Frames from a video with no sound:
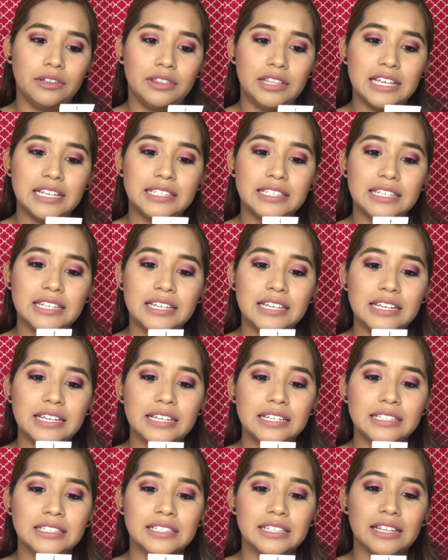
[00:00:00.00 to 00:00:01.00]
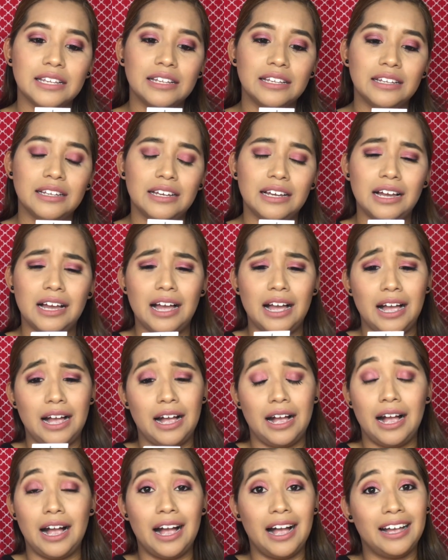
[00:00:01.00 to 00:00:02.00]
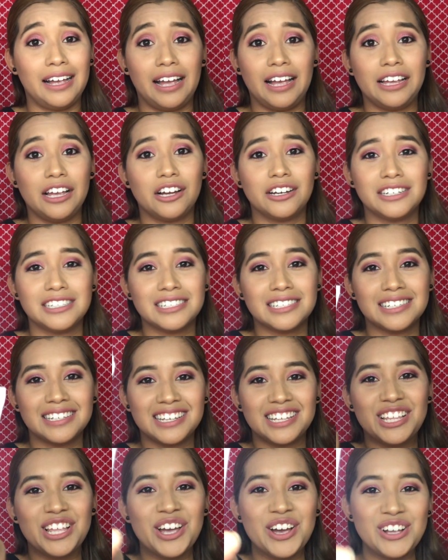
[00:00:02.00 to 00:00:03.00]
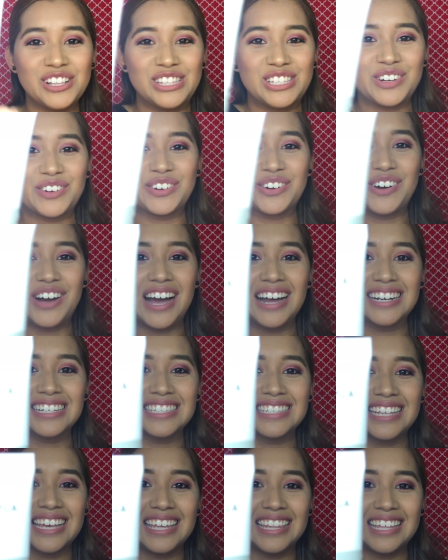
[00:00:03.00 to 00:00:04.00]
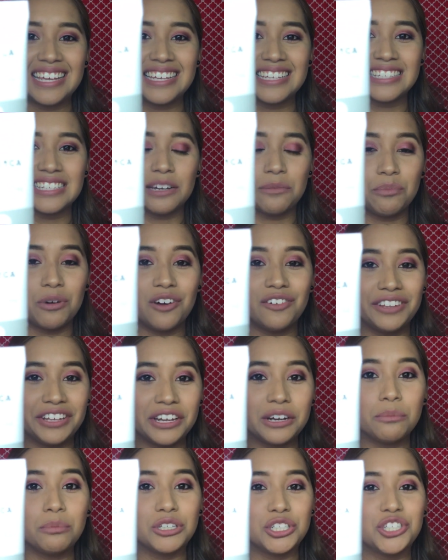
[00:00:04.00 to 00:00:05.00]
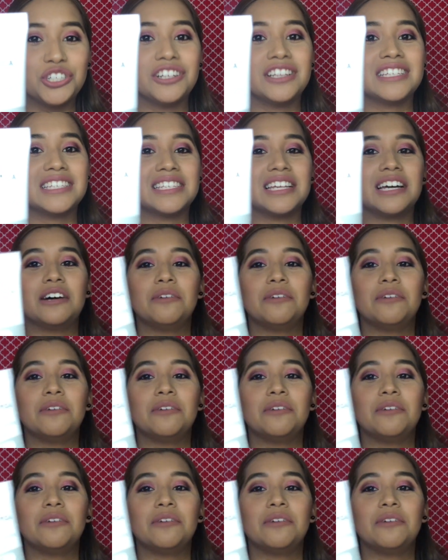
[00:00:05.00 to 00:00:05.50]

this is, I honestly don't know how to say this. I'm probably going to butcher this